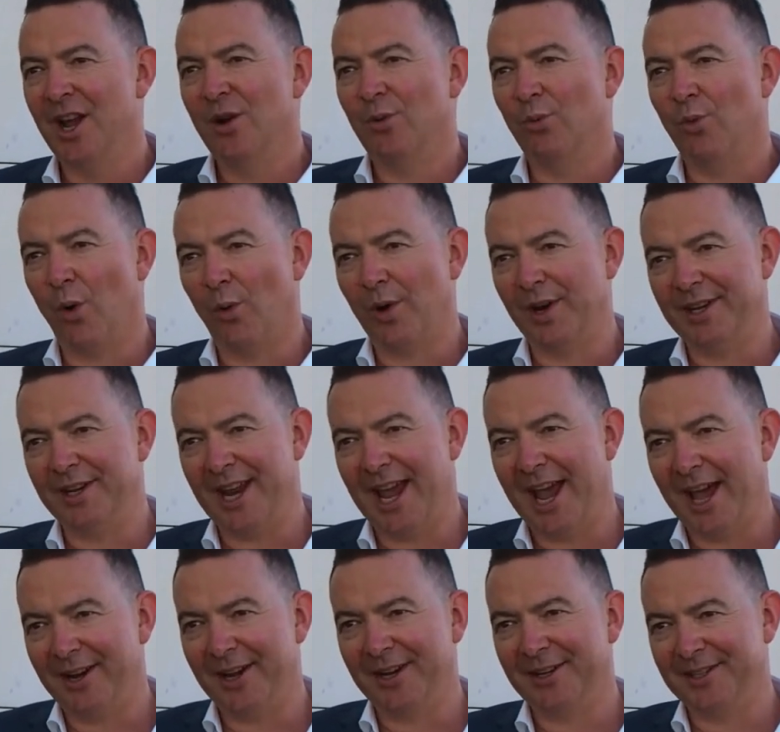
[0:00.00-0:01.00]
What we
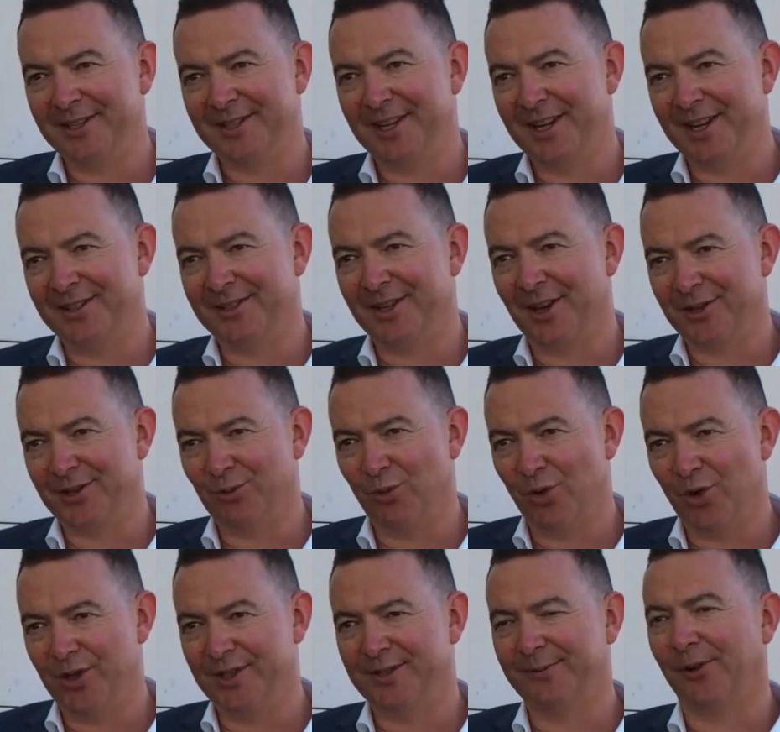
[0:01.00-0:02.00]
now need to see is those
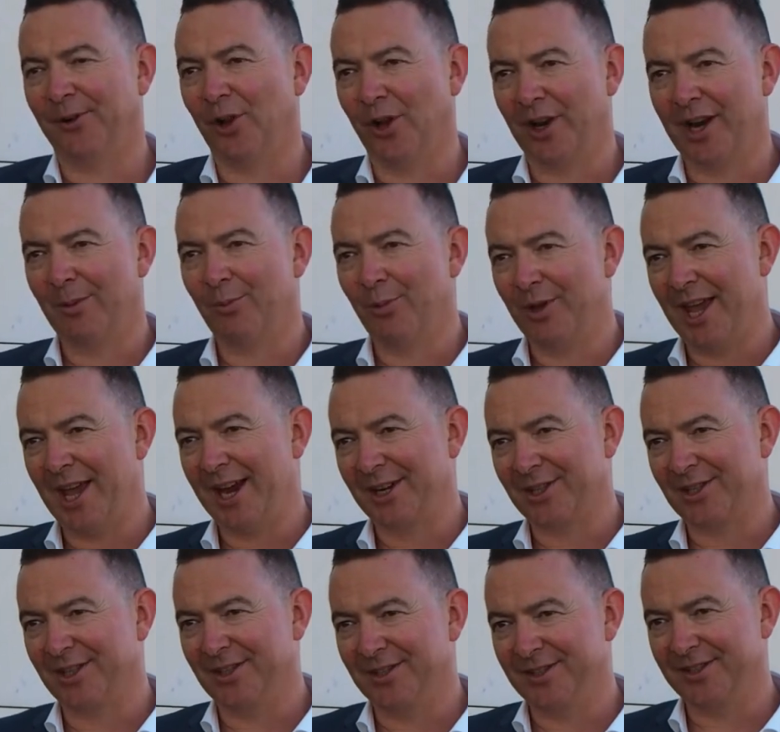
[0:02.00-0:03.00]
words followed up with
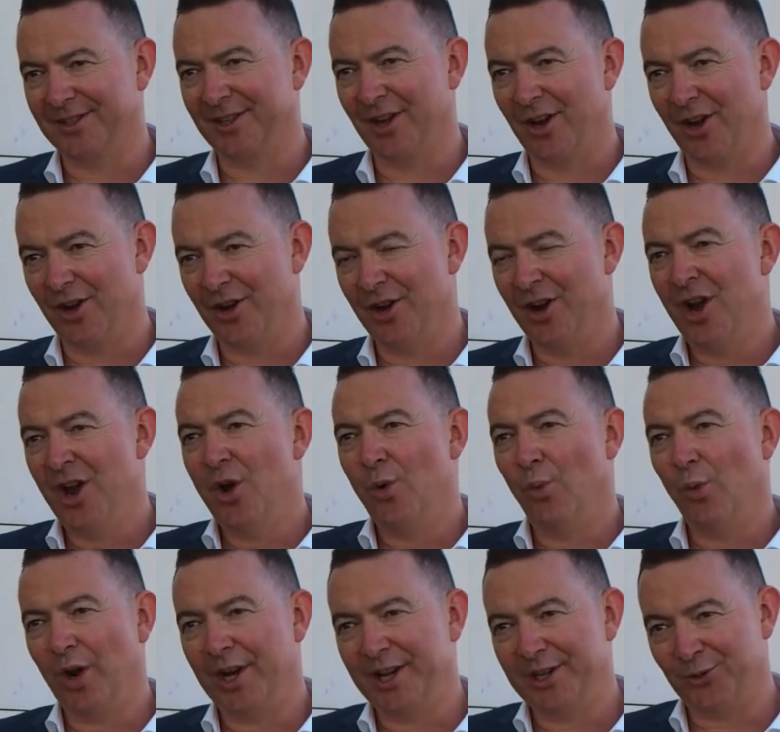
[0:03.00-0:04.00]
action. So
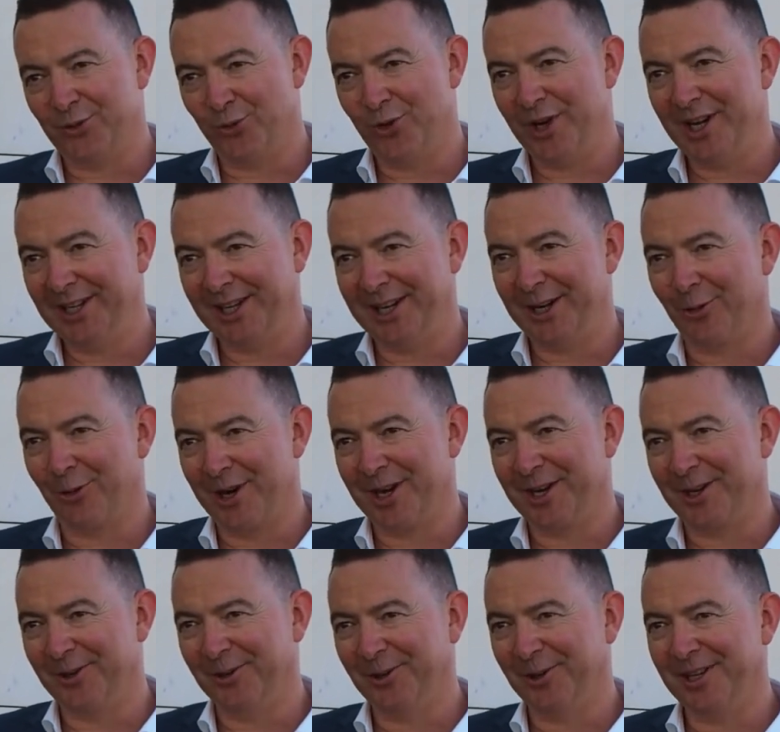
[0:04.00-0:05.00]
what is really
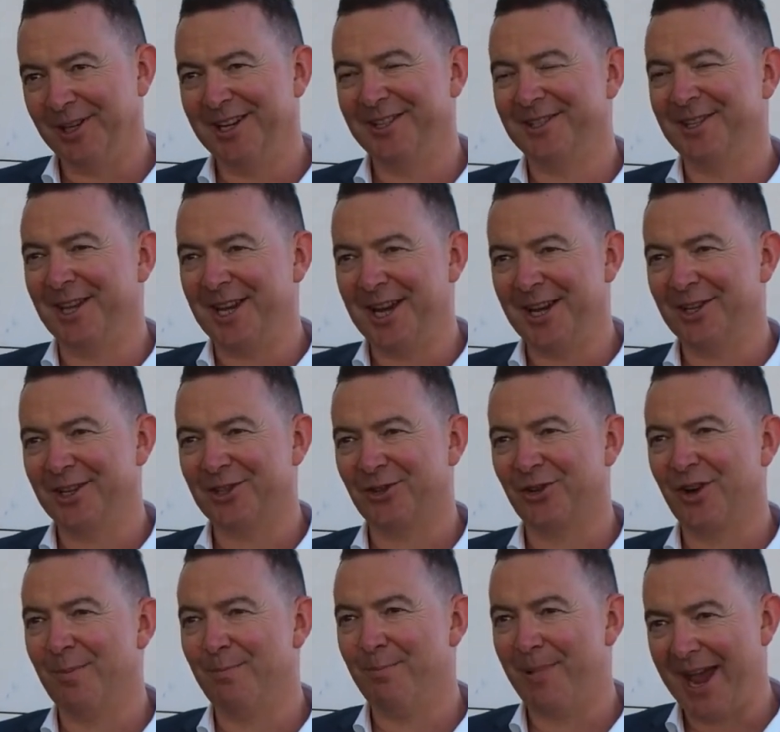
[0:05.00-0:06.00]
critical is the
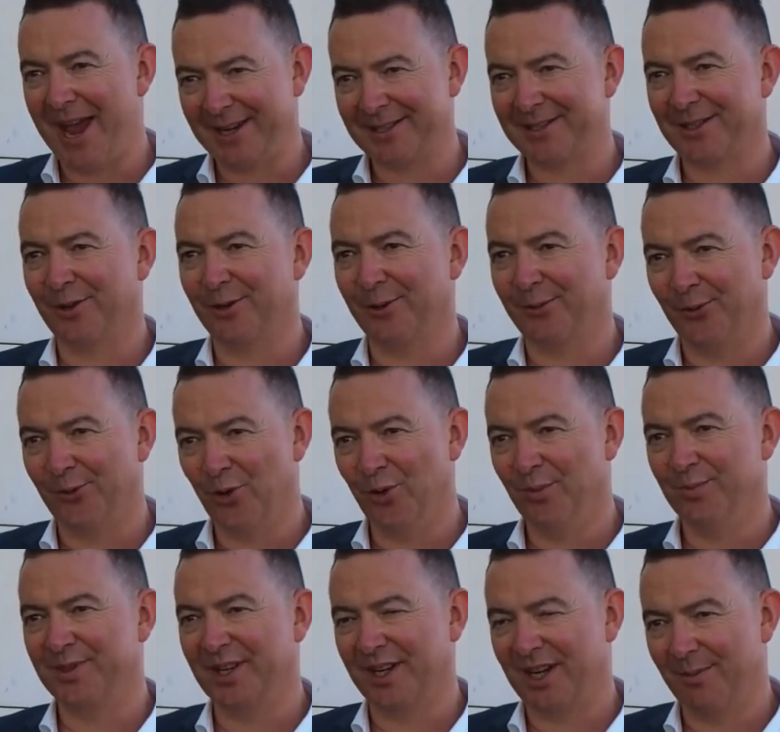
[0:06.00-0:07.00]
industry backs the
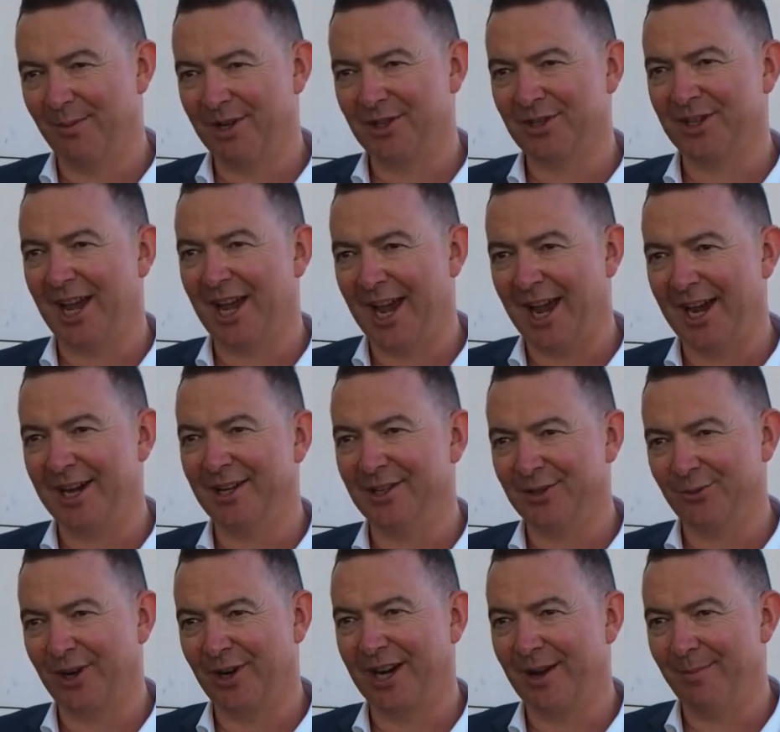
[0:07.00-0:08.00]
reforms that Commissioner Hayne has
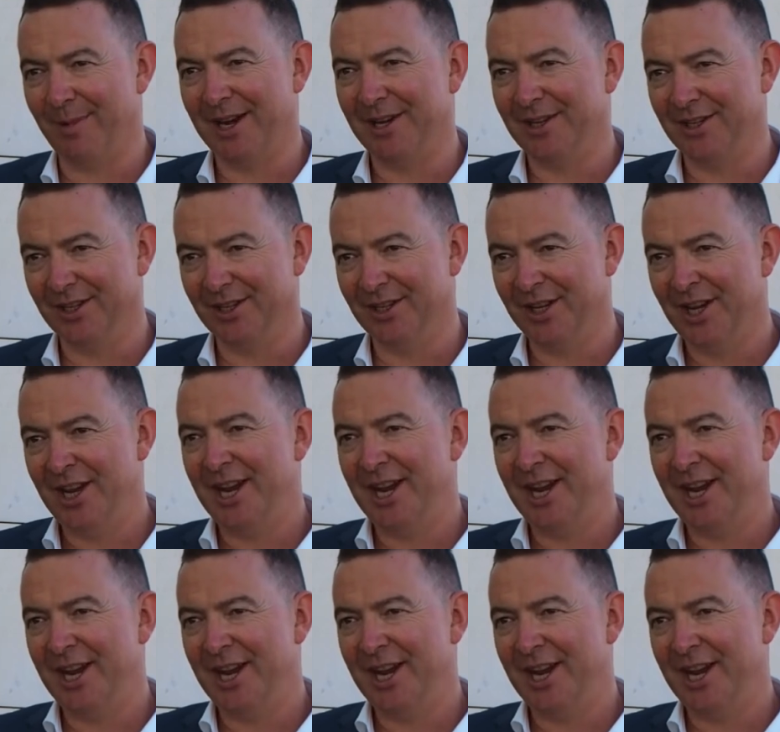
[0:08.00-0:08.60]
recommended.